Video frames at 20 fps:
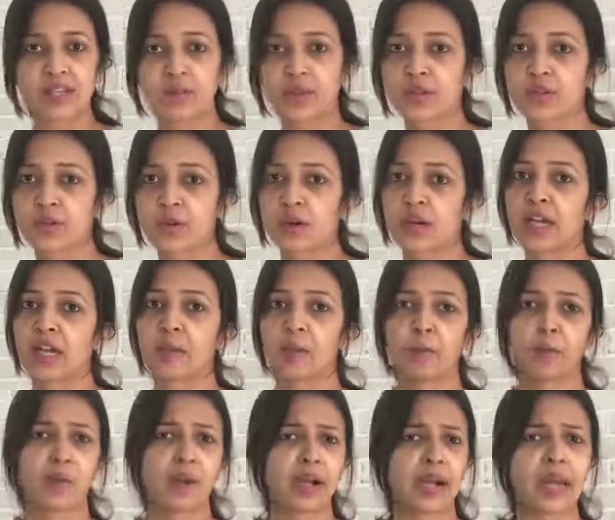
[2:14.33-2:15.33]
up a toy,
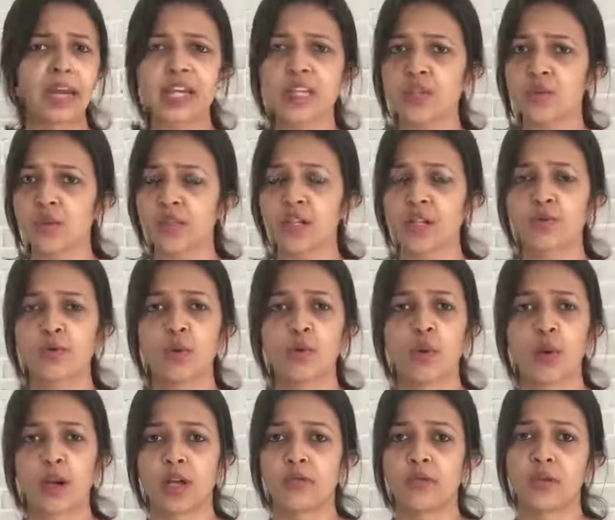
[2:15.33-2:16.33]
plays with it
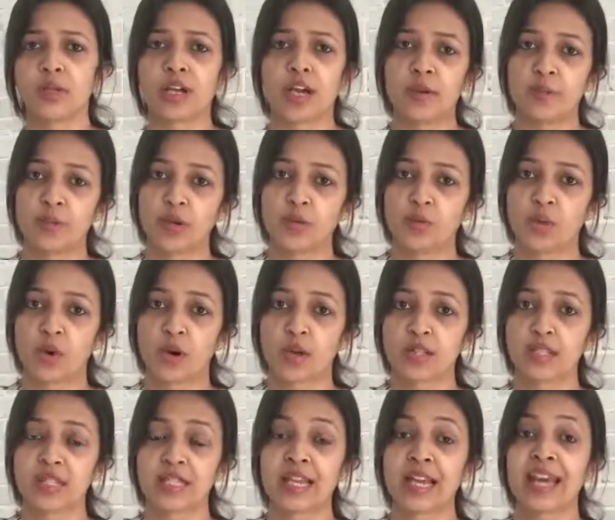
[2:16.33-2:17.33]
for whatever time he
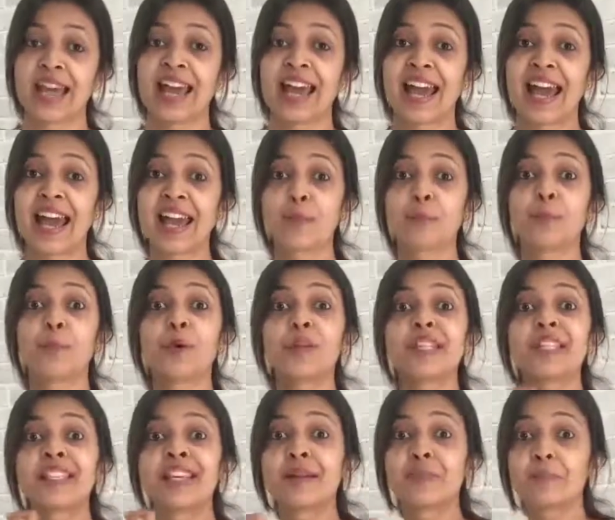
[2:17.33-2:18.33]
wants, and
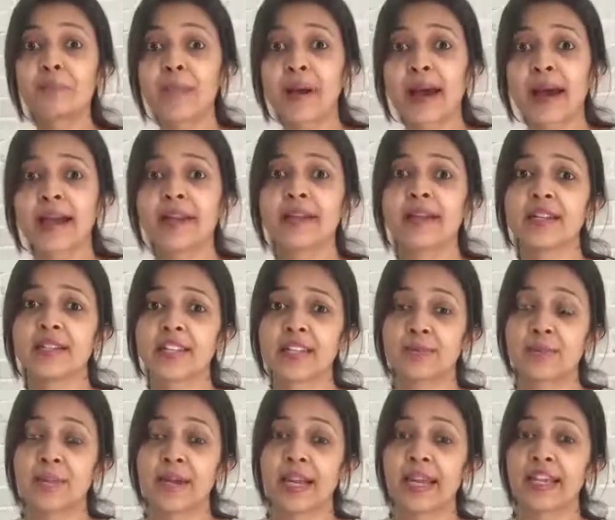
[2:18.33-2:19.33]
puts it back in
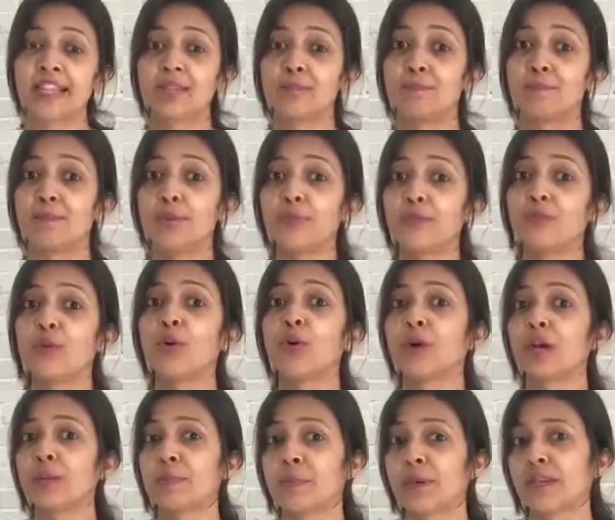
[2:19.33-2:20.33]
its place
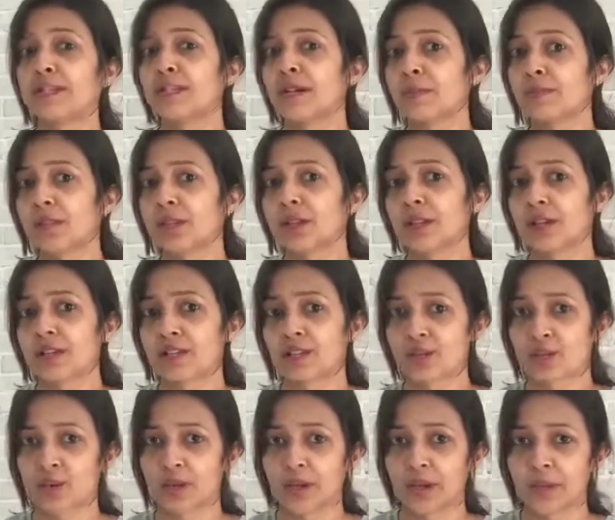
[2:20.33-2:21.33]
before he picks up the
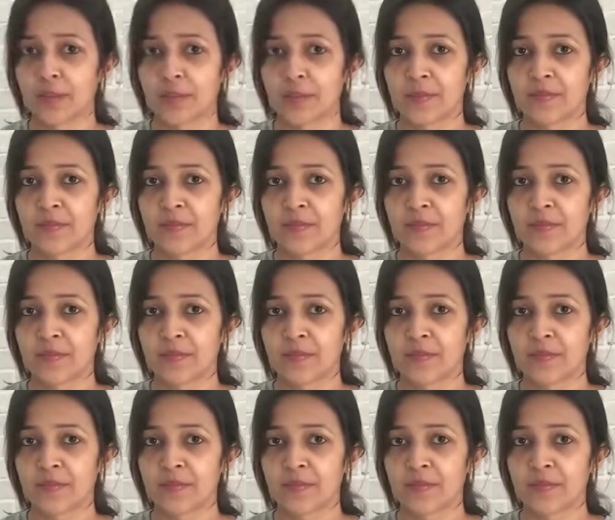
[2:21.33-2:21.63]
next toy.